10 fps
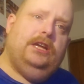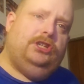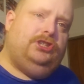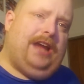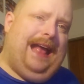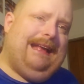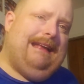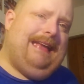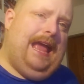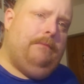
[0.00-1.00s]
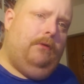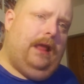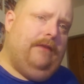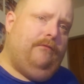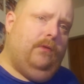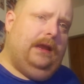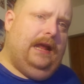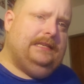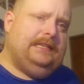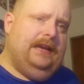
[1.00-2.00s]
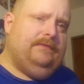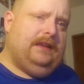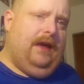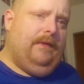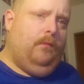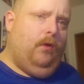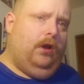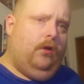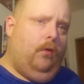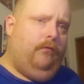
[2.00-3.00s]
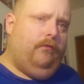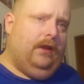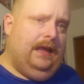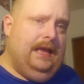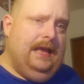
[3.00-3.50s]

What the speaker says: Jack Campbell had 49 saves, allowing one goal for the